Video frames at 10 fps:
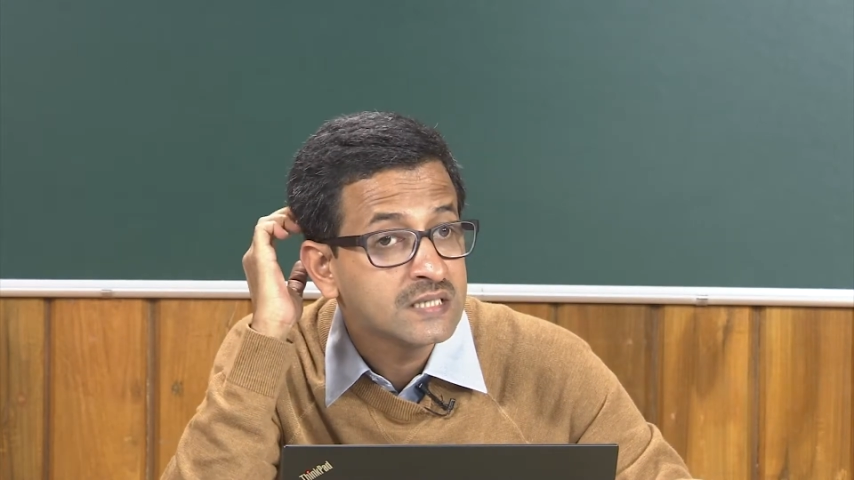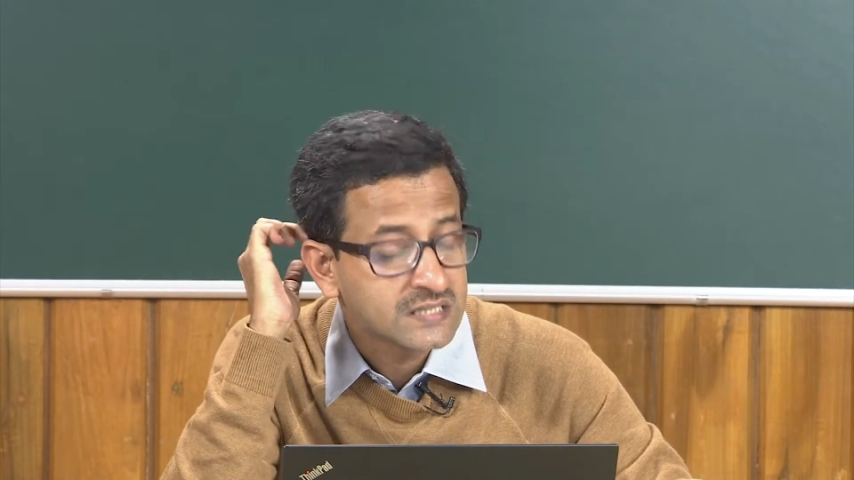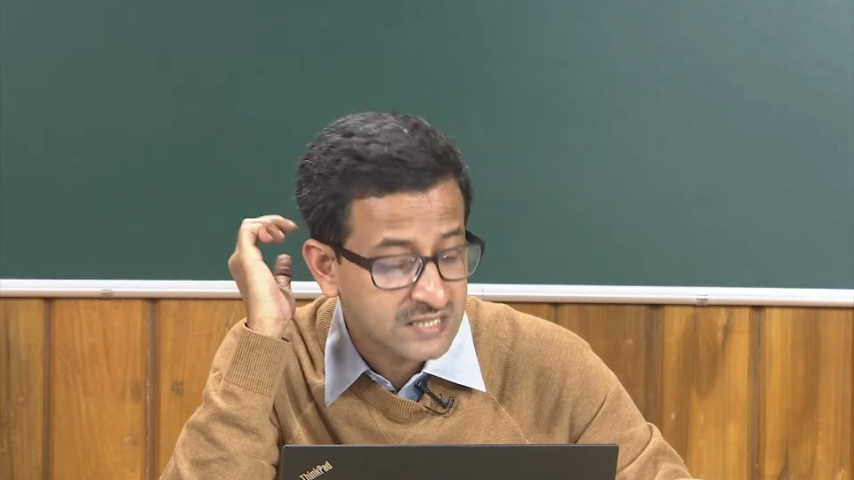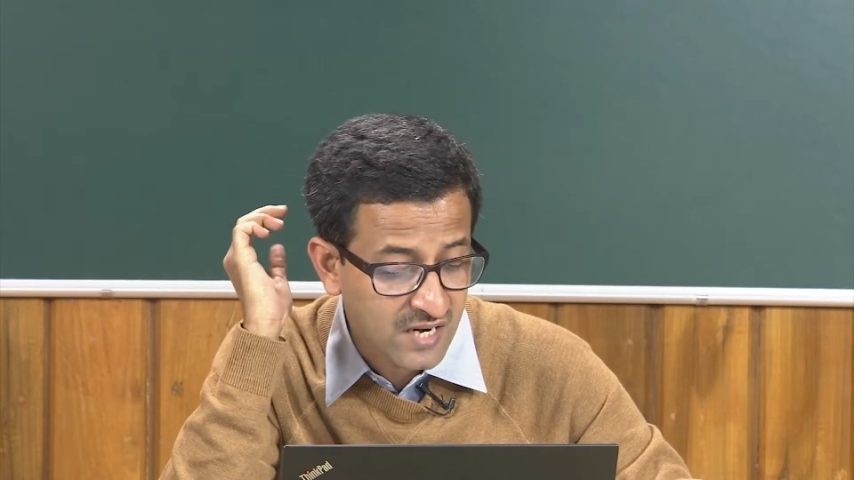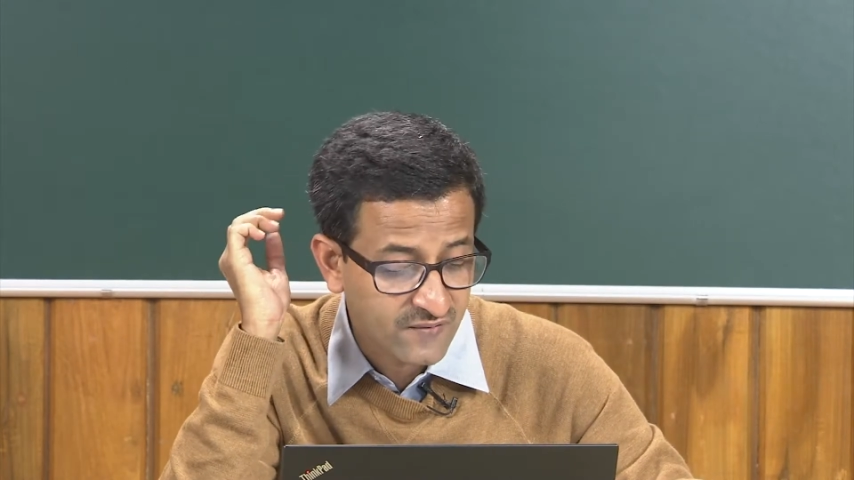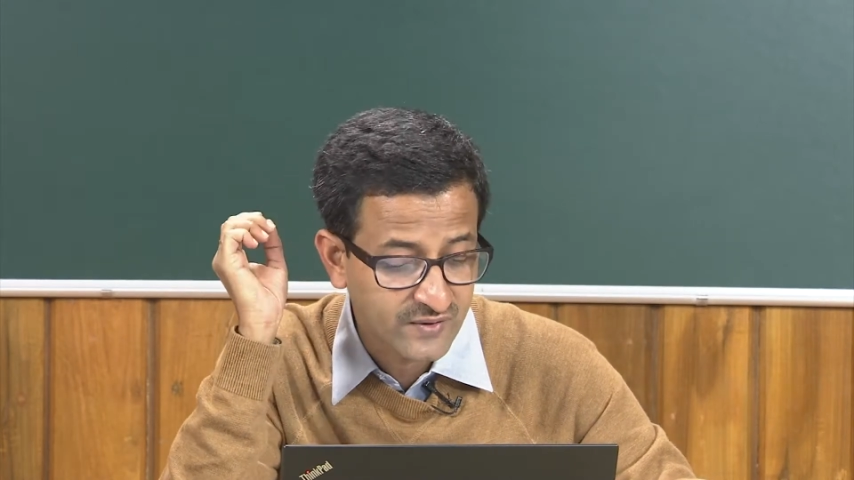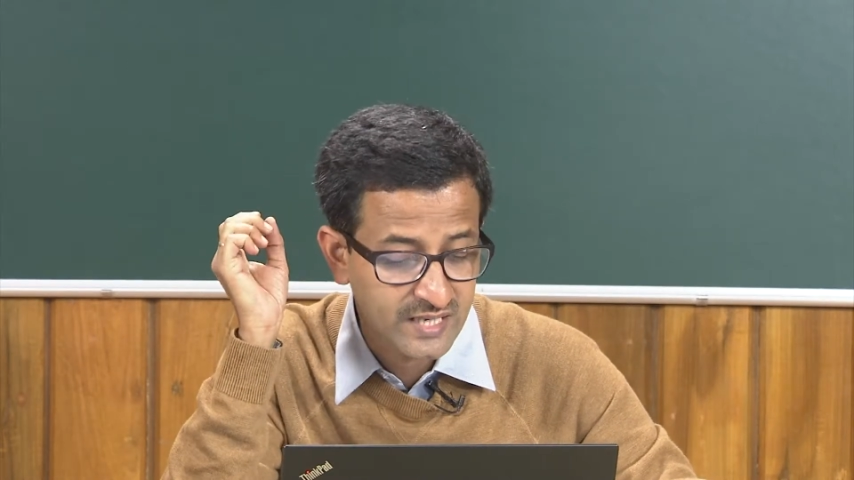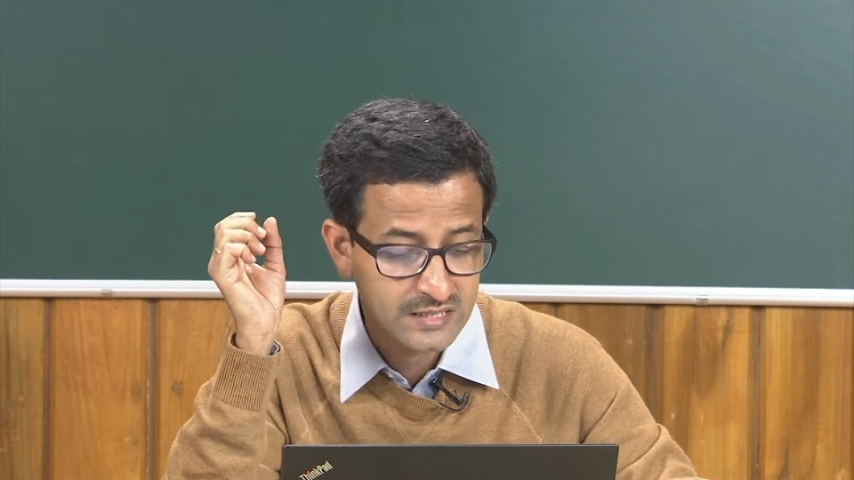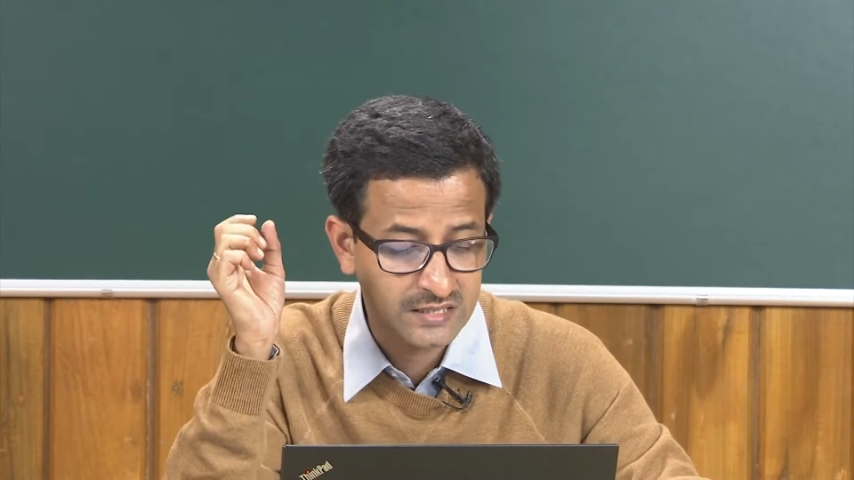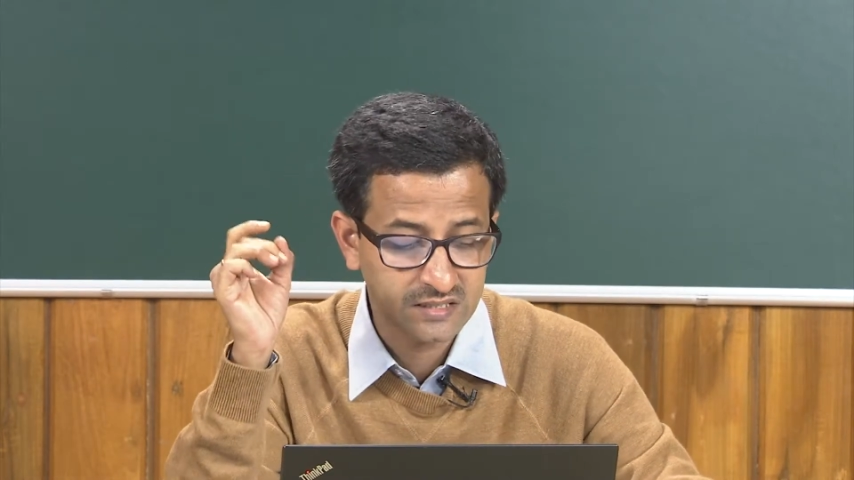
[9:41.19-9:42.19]

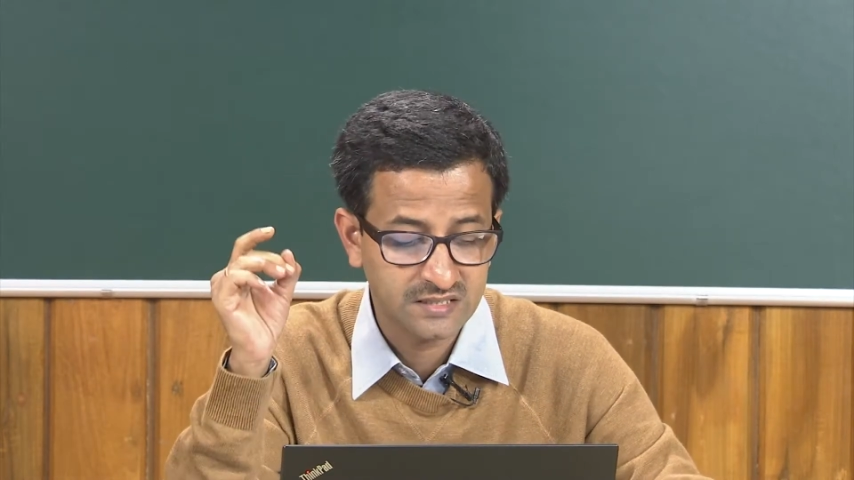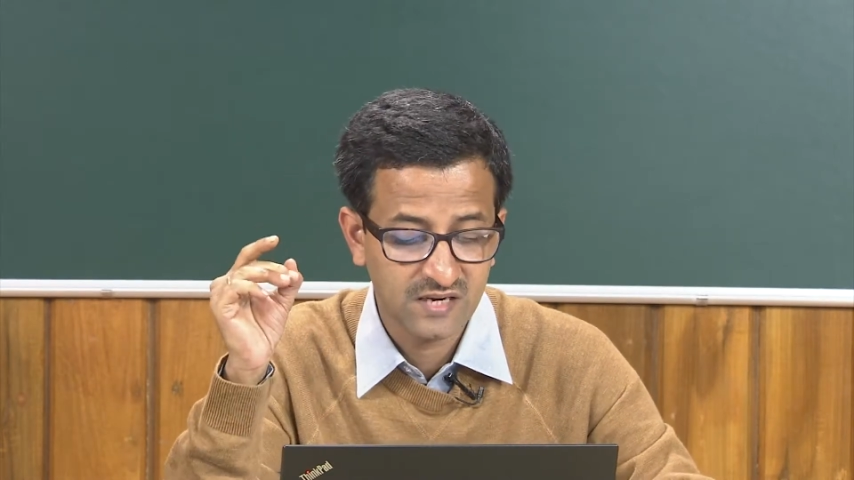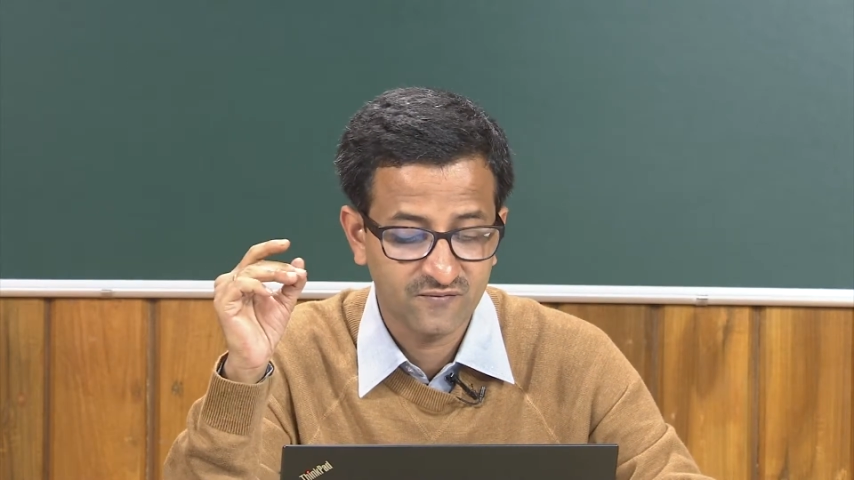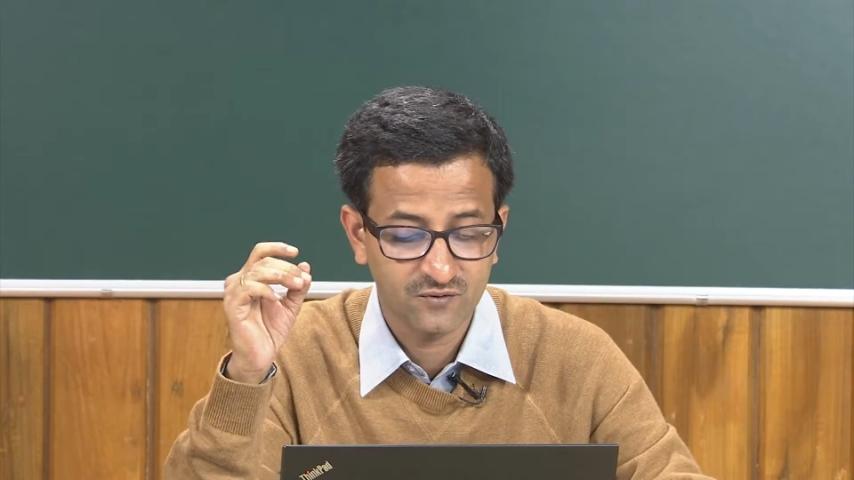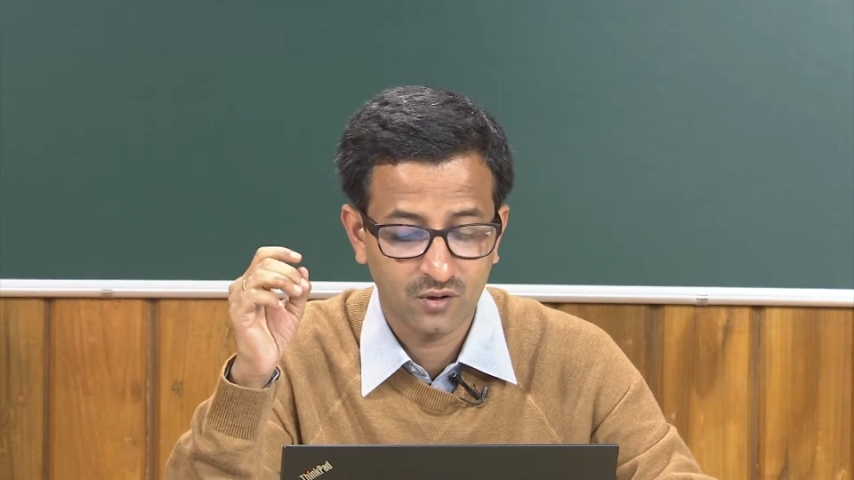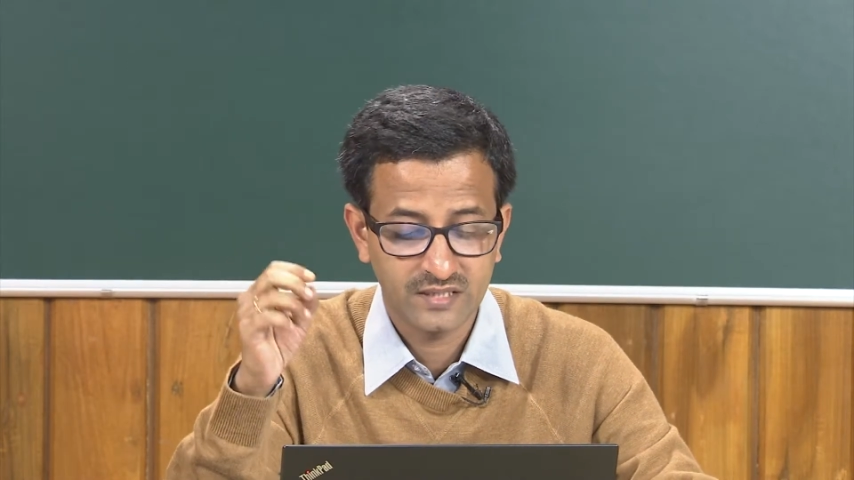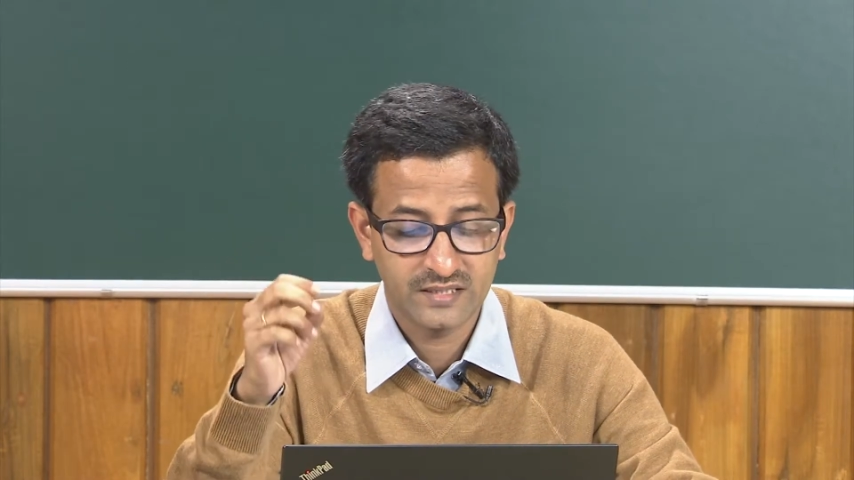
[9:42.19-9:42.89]
self-creation, self-knowledge